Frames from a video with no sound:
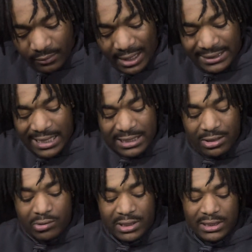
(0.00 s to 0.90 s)
That just
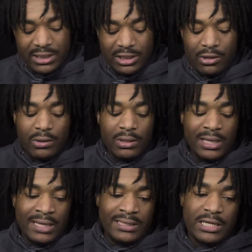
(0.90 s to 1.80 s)
goes into show
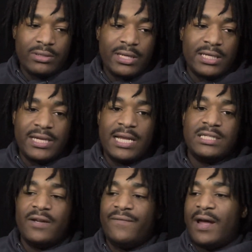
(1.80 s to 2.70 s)
that you need to change your
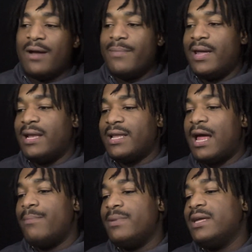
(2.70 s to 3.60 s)
environment and
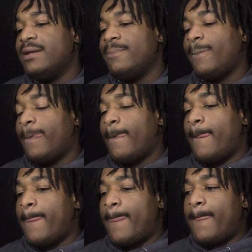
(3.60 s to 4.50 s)
not be
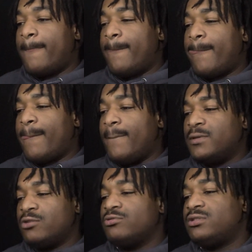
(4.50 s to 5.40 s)

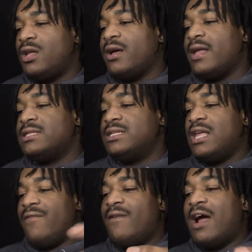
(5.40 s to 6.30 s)
so stuck into your
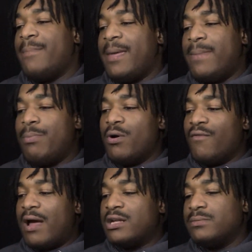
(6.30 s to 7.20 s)
environment and people
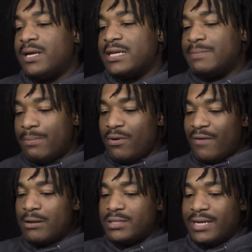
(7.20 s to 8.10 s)
around you because people
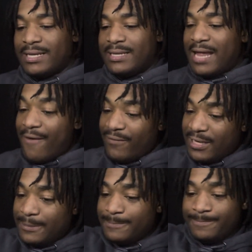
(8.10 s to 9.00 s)
around you can definitely